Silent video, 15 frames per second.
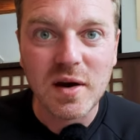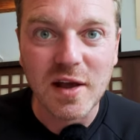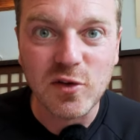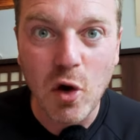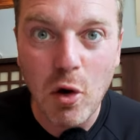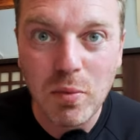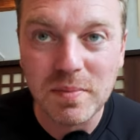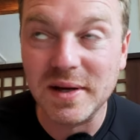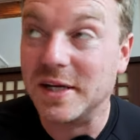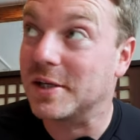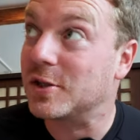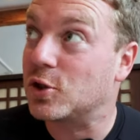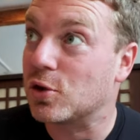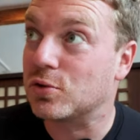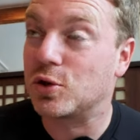They told
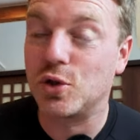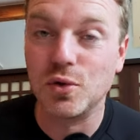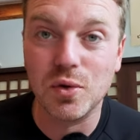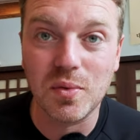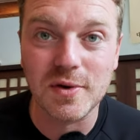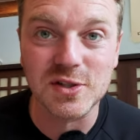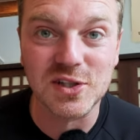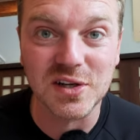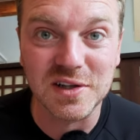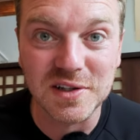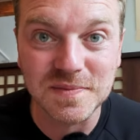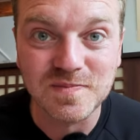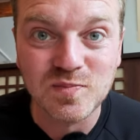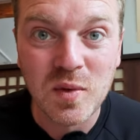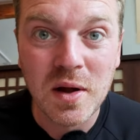me Jeonju was
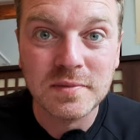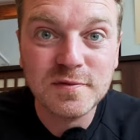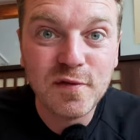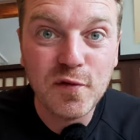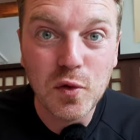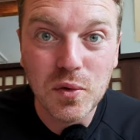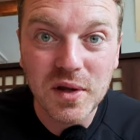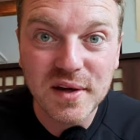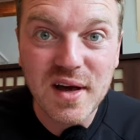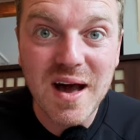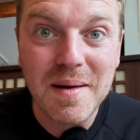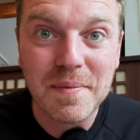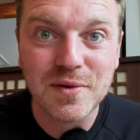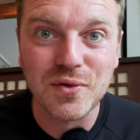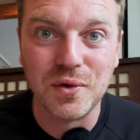the foodie
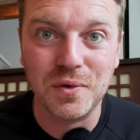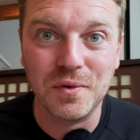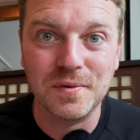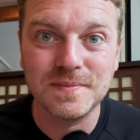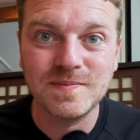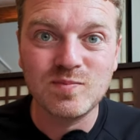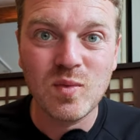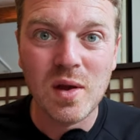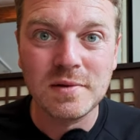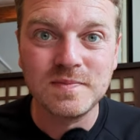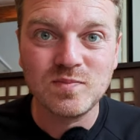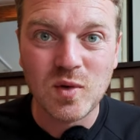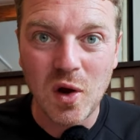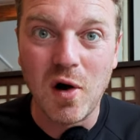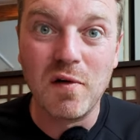capital
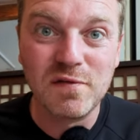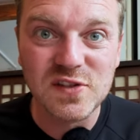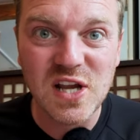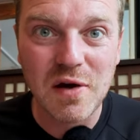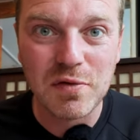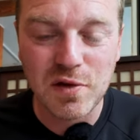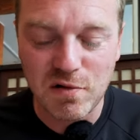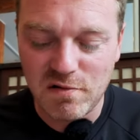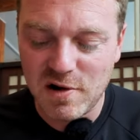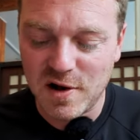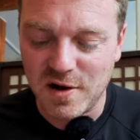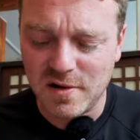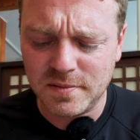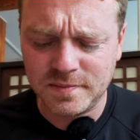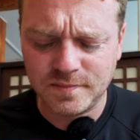of South
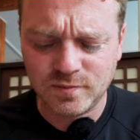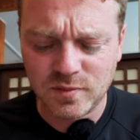Korea.